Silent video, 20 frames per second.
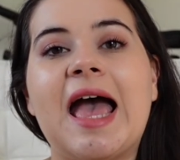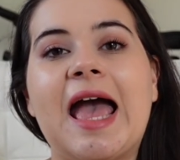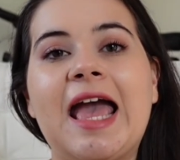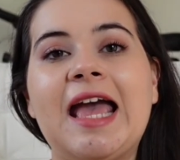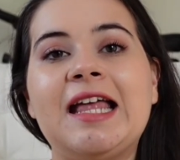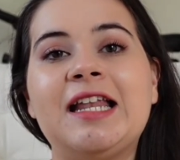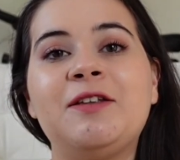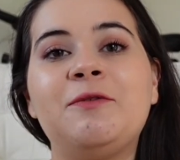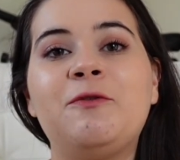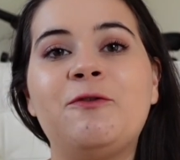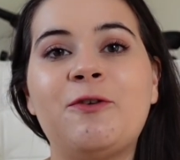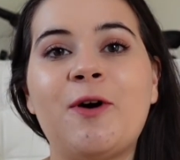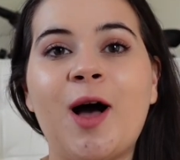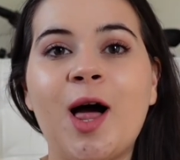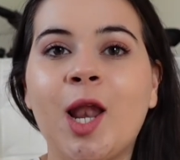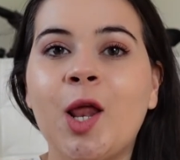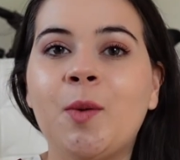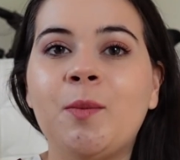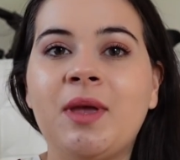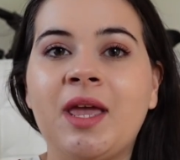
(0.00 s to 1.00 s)
and
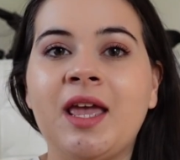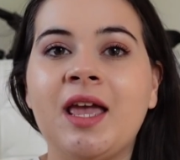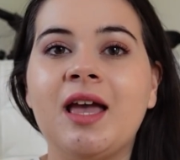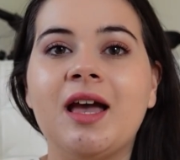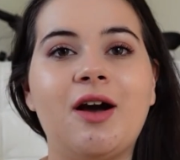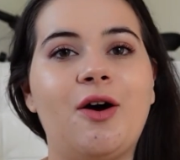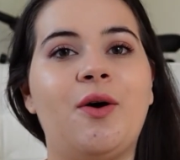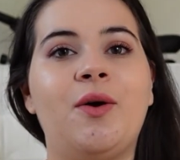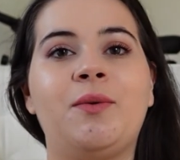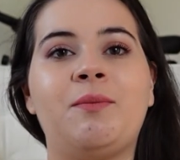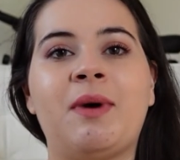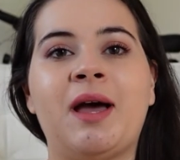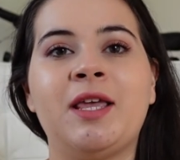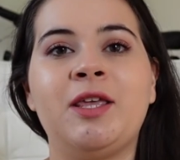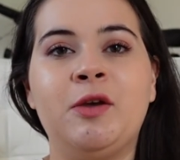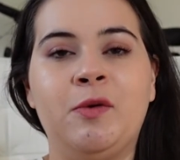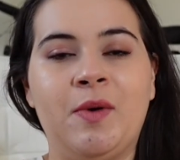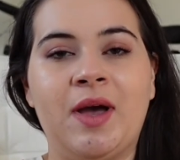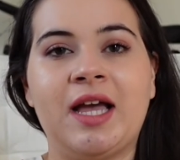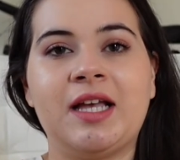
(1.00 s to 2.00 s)
follow me on my
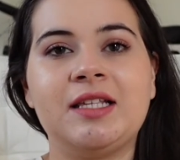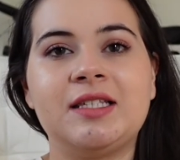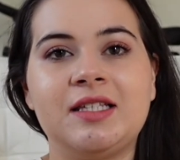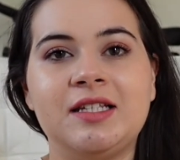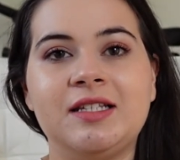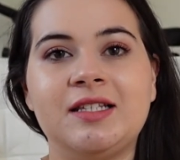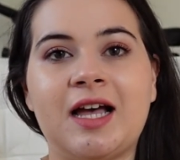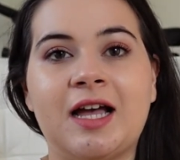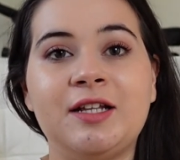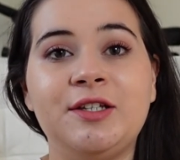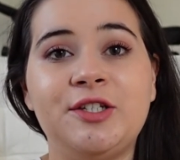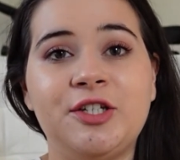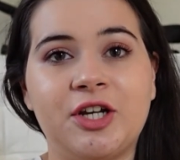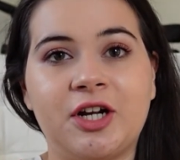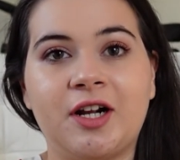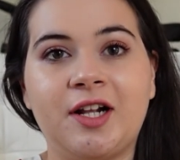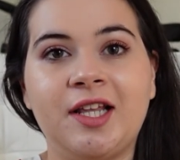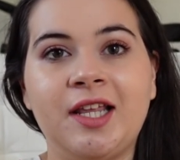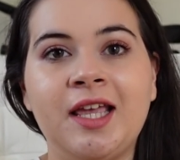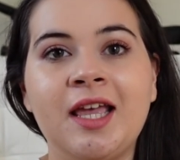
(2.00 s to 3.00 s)
U X design
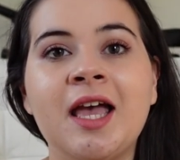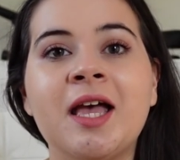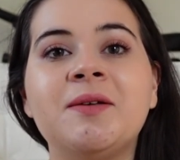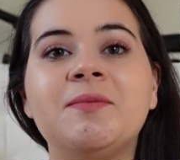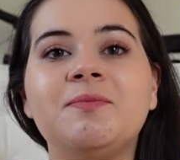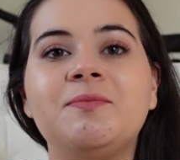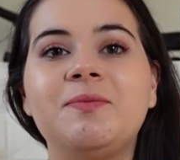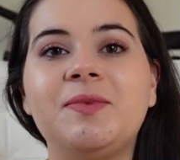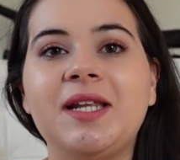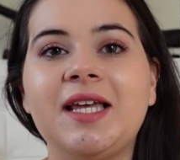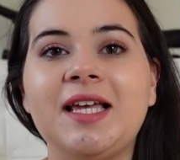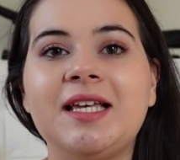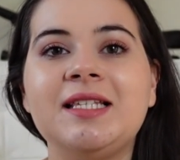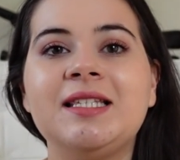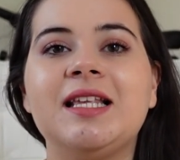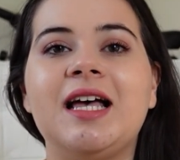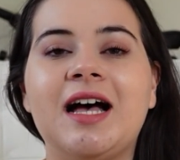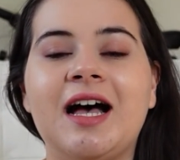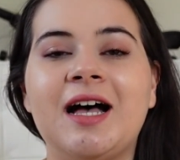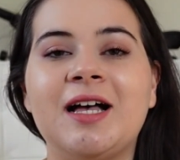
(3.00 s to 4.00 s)
journey,
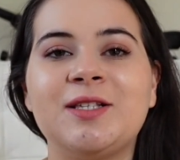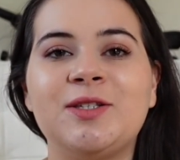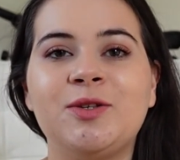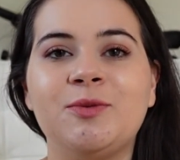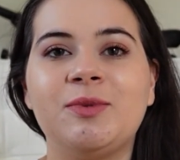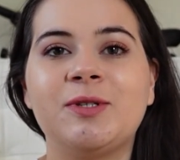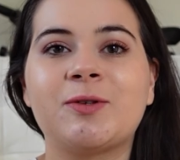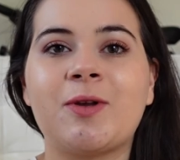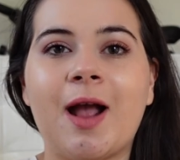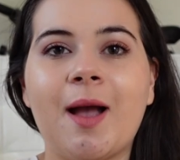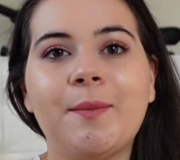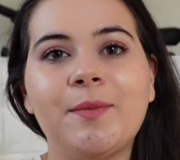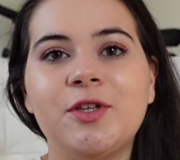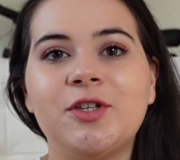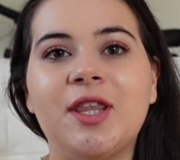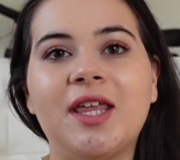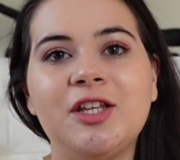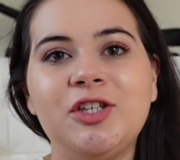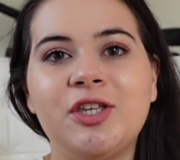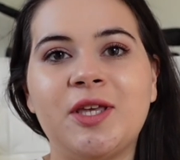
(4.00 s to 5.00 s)
please uh, subscribe to
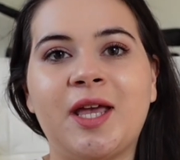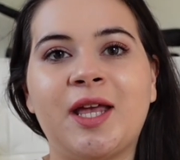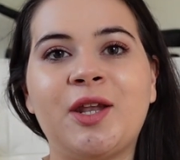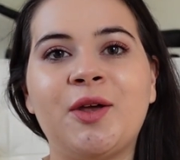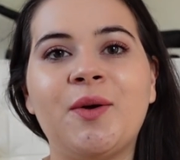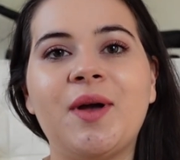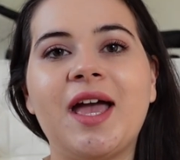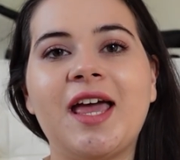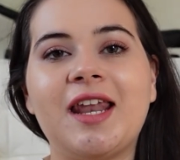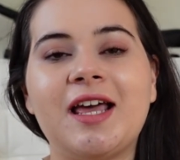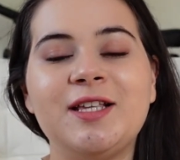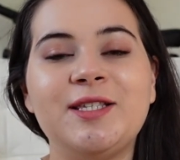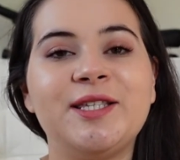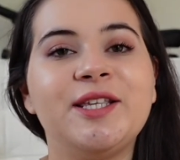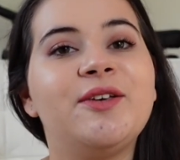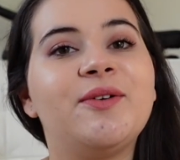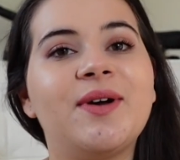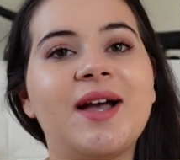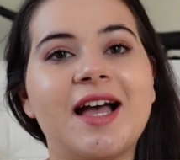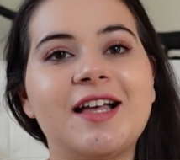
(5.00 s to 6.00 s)
the channel, and I
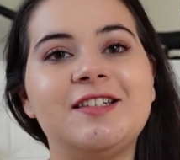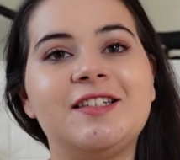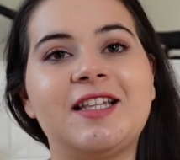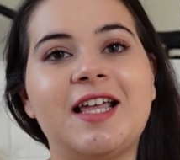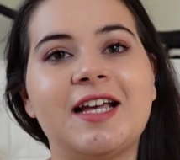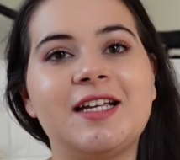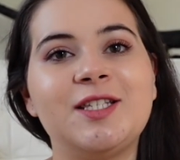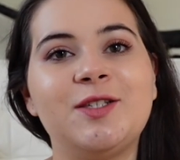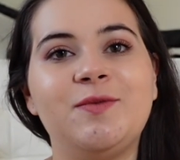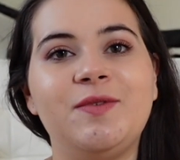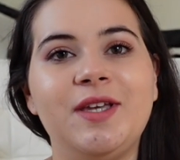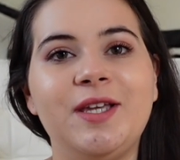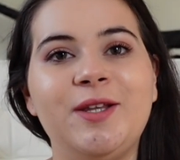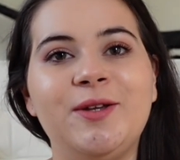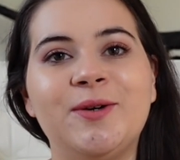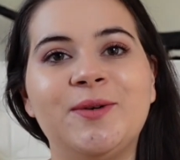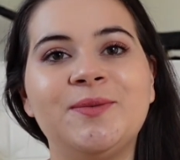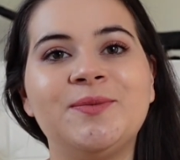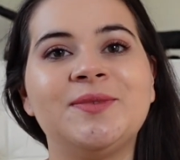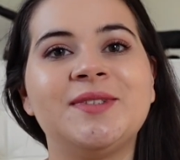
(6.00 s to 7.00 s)
see you guys next
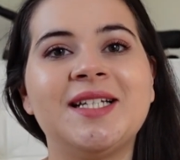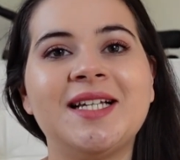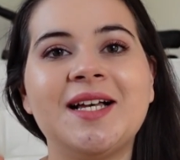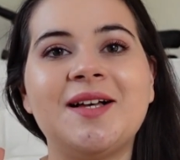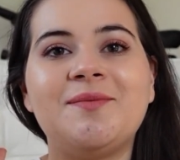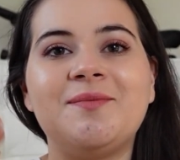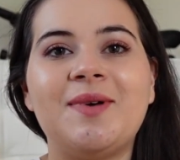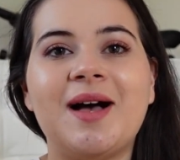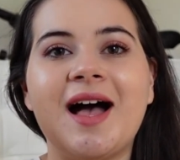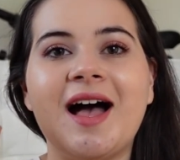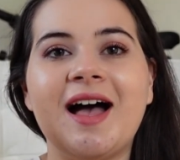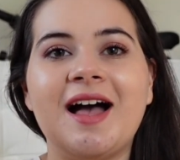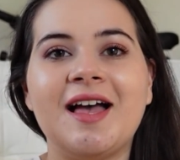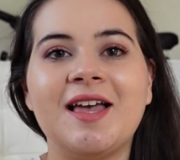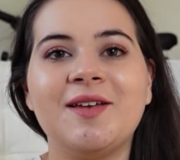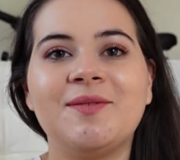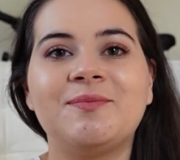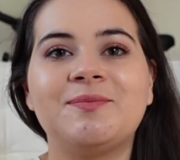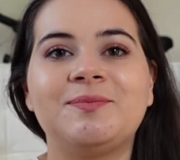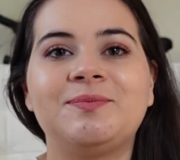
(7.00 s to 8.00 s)
video.
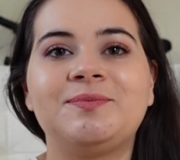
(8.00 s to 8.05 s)
Bye!